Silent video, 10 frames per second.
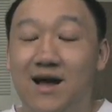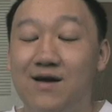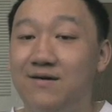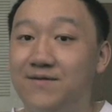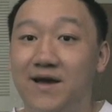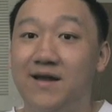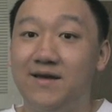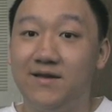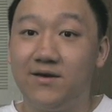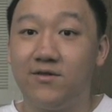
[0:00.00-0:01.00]
I haven't had
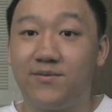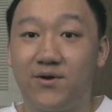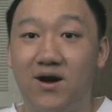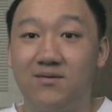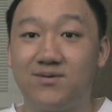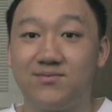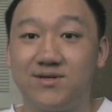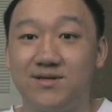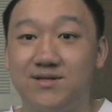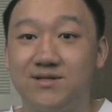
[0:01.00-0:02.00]
any other
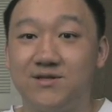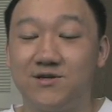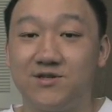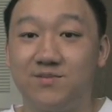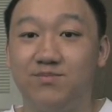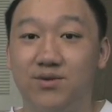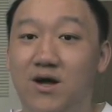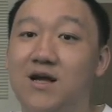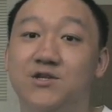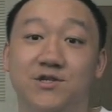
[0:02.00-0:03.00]
problems. It's just
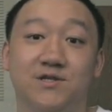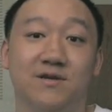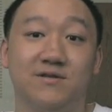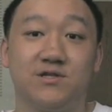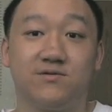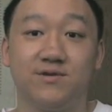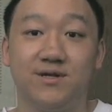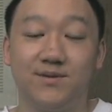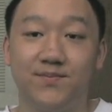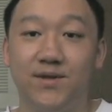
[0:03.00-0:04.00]
blotches on the
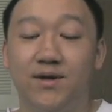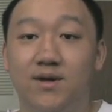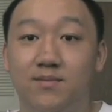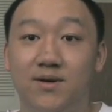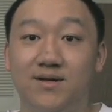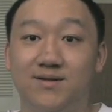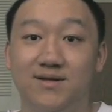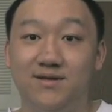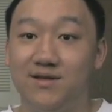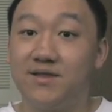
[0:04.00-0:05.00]
screen. But
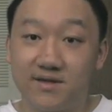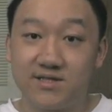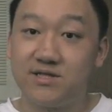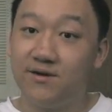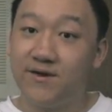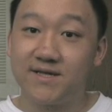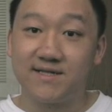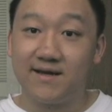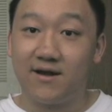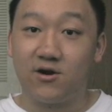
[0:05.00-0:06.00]
nothing
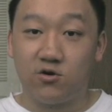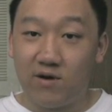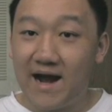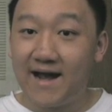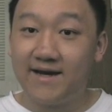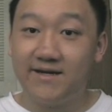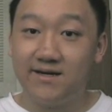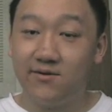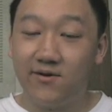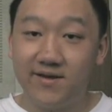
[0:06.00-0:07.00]
serious like a crack
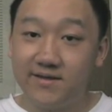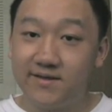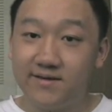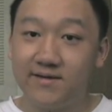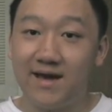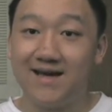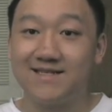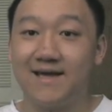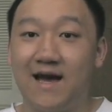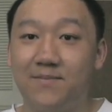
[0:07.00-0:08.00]
or anything
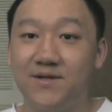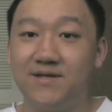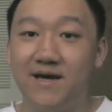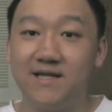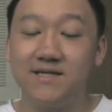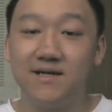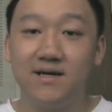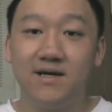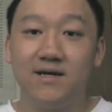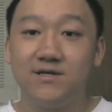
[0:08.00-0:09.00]
has happened yet,
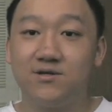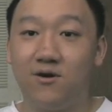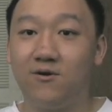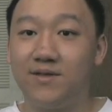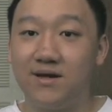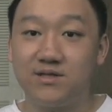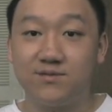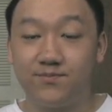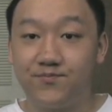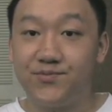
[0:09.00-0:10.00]
so
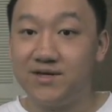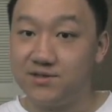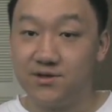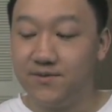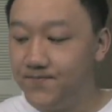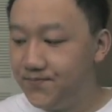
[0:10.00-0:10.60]
that's good.